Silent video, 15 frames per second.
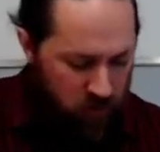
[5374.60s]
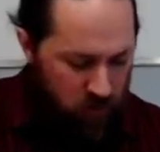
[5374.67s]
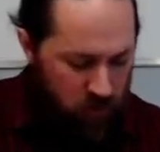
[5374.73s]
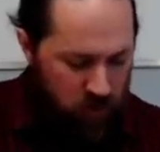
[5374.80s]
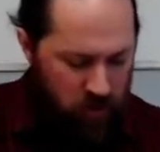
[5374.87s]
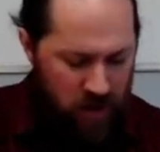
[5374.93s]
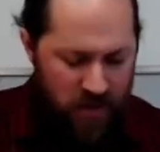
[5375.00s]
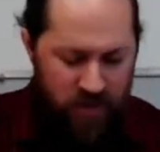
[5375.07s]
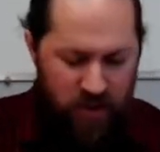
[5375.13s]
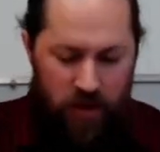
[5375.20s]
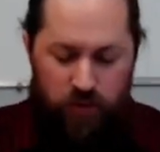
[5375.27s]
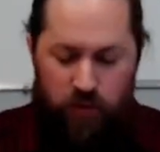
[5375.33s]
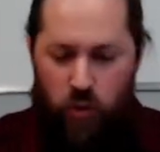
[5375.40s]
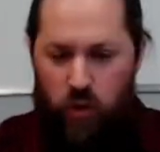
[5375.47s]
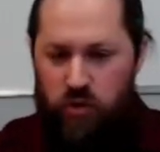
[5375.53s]
Uh, and
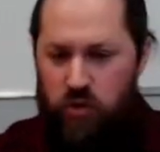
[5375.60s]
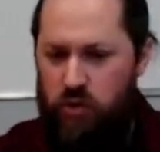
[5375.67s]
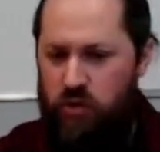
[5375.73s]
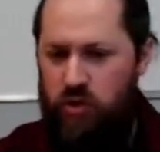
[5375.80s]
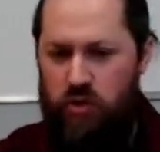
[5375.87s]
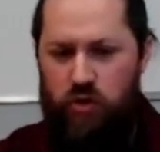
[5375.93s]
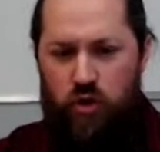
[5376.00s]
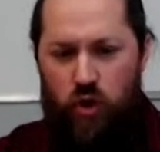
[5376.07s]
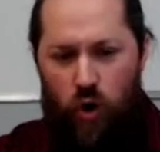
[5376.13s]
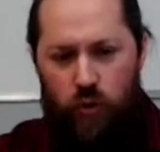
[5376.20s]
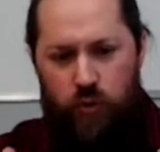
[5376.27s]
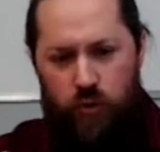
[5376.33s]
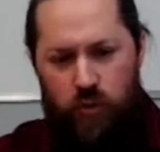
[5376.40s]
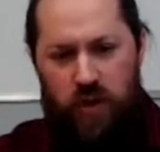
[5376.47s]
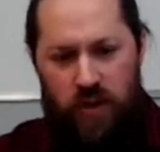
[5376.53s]
then, of course, you can just go
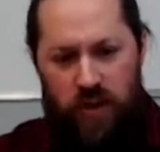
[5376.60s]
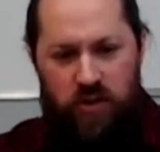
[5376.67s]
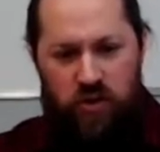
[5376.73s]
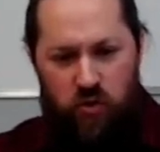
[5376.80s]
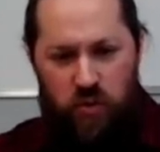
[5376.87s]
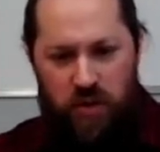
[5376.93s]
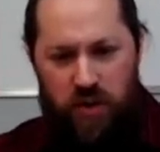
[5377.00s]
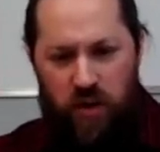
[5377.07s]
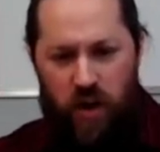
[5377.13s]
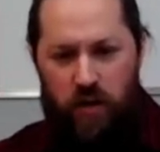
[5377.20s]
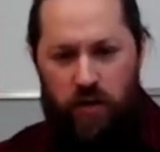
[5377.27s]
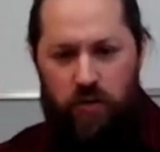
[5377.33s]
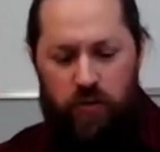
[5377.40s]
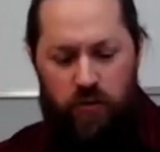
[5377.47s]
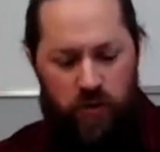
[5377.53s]
through the history
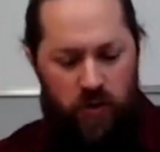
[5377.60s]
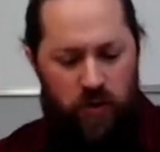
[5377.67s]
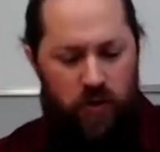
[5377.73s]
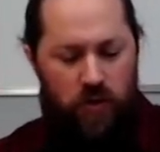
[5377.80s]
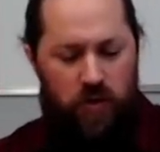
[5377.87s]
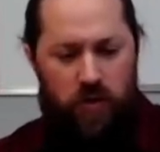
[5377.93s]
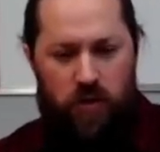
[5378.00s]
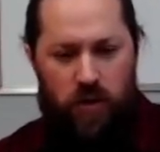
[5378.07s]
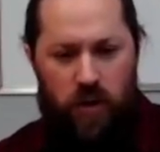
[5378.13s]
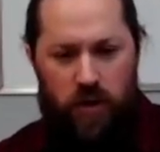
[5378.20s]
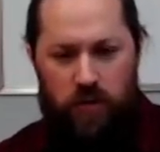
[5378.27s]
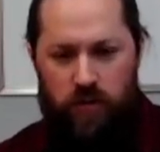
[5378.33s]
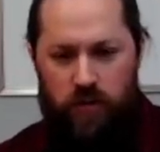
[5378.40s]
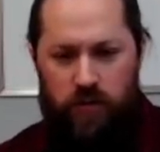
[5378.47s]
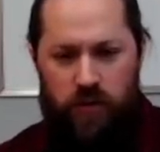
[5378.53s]
of
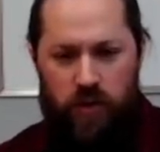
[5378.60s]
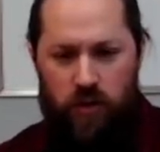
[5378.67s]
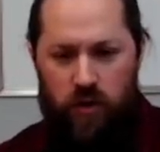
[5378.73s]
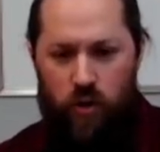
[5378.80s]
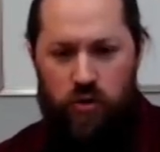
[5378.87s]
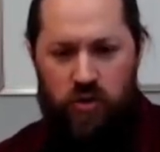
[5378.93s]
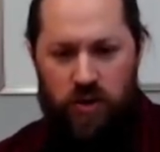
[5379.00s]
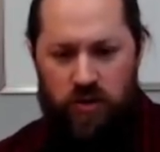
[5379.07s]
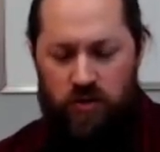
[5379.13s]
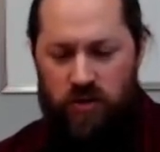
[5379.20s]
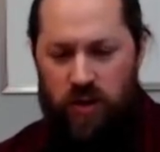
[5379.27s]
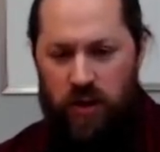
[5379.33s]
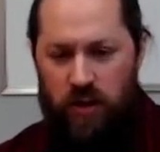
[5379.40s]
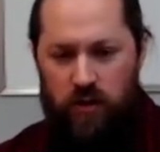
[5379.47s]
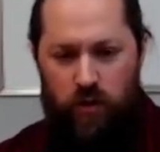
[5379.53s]
uh,
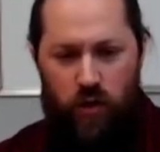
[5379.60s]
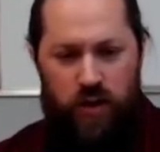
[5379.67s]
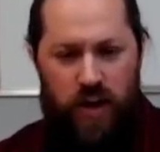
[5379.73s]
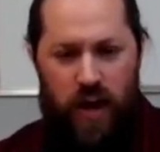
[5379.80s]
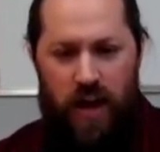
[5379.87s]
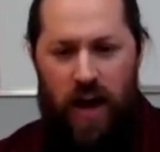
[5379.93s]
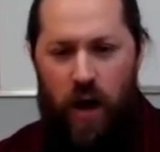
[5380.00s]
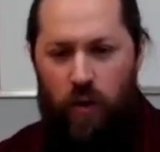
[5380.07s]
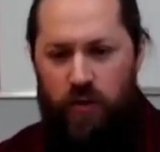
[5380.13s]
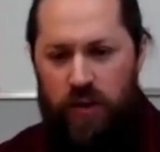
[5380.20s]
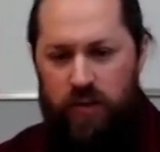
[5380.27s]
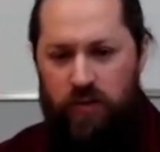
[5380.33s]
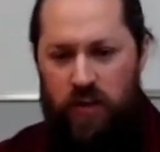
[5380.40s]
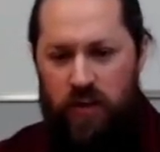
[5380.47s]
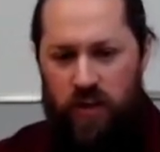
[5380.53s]
theologians, look at how
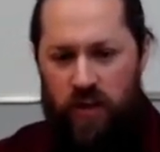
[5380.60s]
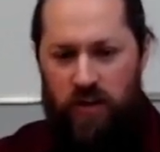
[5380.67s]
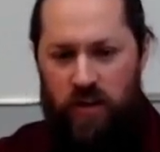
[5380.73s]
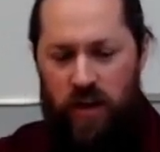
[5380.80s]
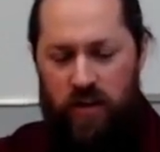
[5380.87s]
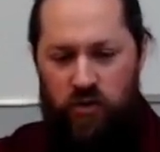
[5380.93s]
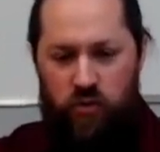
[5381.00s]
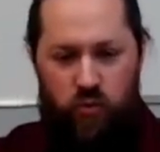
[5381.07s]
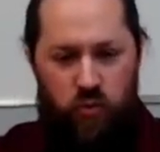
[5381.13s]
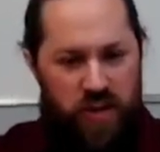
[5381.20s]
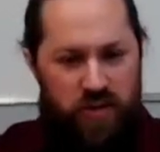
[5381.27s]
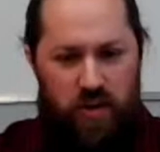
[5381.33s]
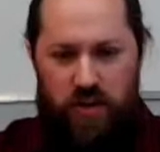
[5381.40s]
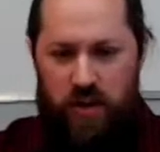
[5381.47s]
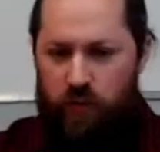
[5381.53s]
they, and, and, just
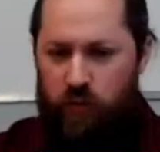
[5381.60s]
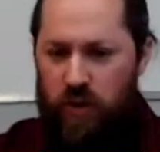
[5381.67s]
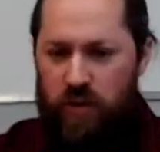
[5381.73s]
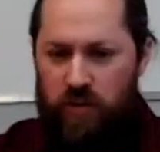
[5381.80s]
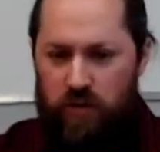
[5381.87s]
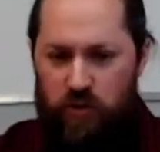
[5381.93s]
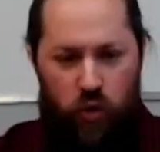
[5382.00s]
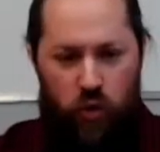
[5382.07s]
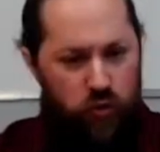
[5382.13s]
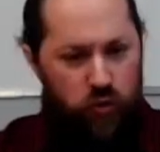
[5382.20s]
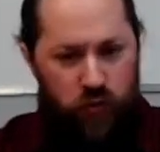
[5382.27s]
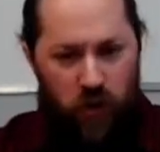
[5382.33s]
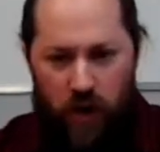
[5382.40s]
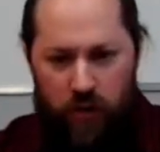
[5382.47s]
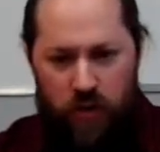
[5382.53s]
read the different church
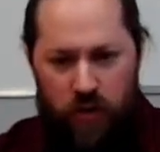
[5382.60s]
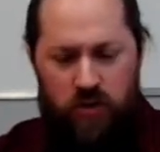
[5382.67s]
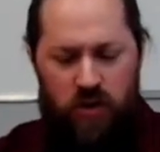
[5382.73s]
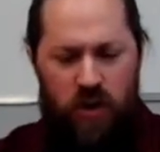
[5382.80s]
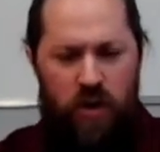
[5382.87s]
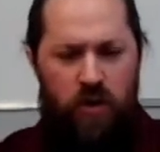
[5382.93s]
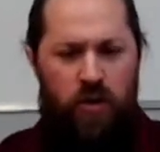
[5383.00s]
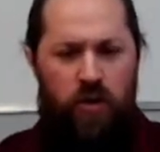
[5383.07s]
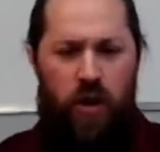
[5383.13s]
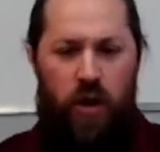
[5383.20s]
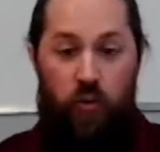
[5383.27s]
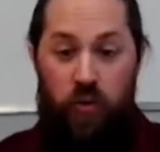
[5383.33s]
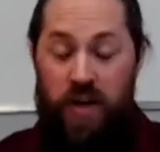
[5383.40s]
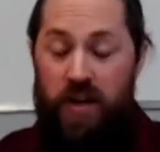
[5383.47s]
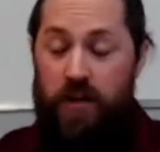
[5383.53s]
fathers,
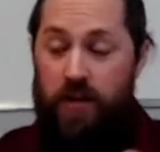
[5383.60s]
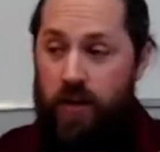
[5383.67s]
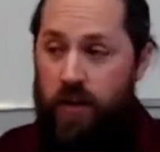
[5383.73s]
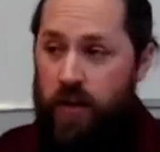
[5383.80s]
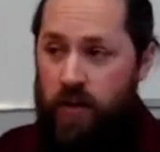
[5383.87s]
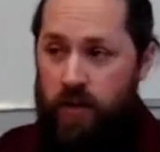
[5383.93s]
read.